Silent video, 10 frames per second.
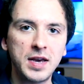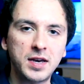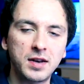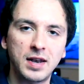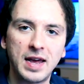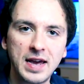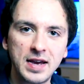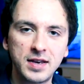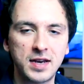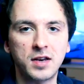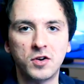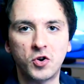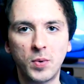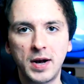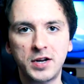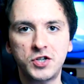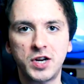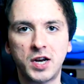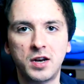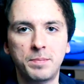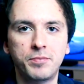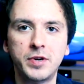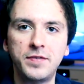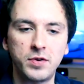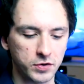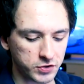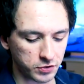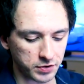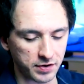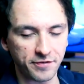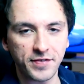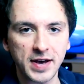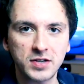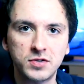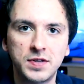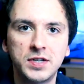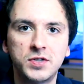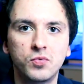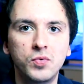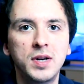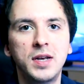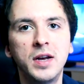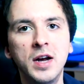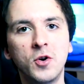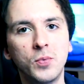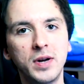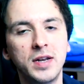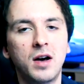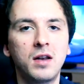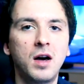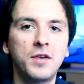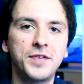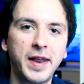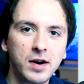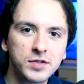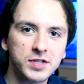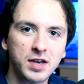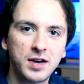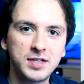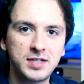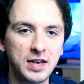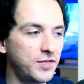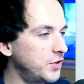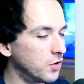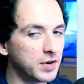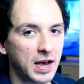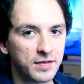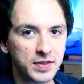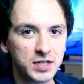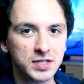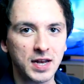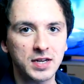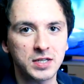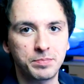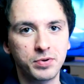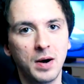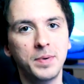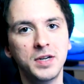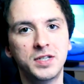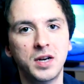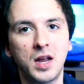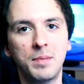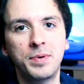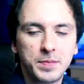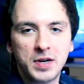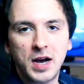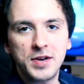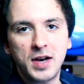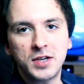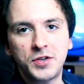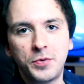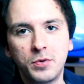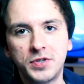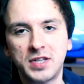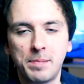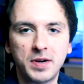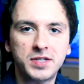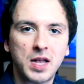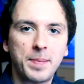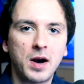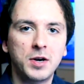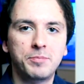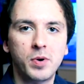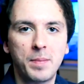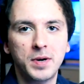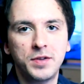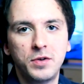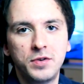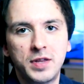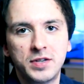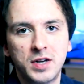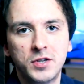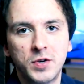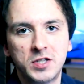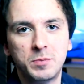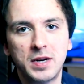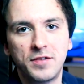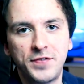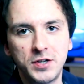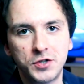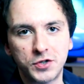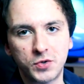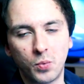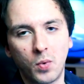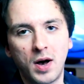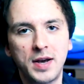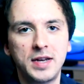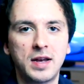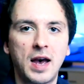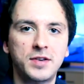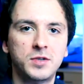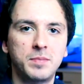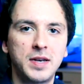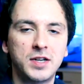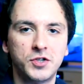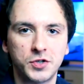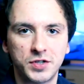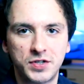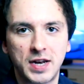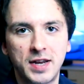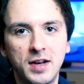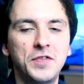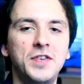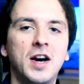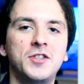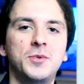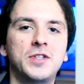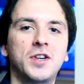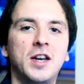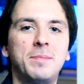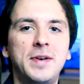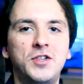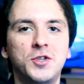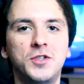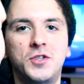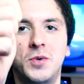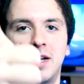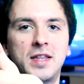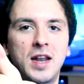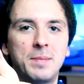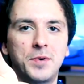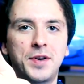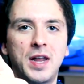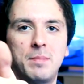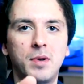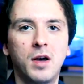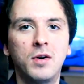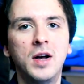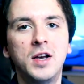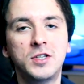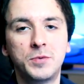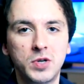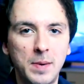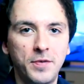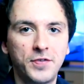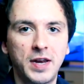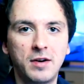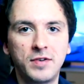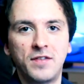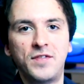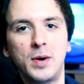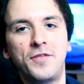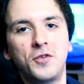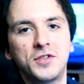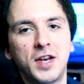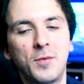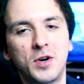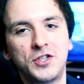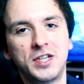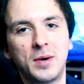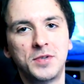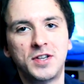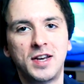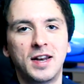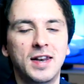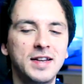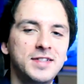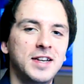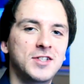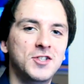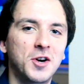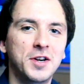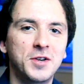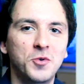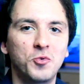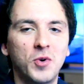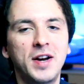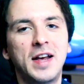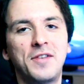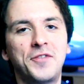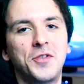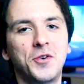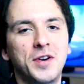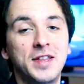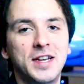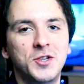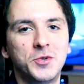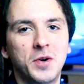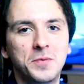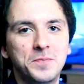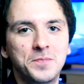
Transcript: it can lag, it can crash, it cannot preview certain effects. So there's really really a lot of downsides if you don't have these settings properly set up. So I'm going to guide you guys through step by step how to properly do this and also explain the features, why it has to be in a certain setting. So if you guys are excited, make sure to hit the like button down below, subscribe if you're here for the very first time watching, and I would say let's get started right after the intro.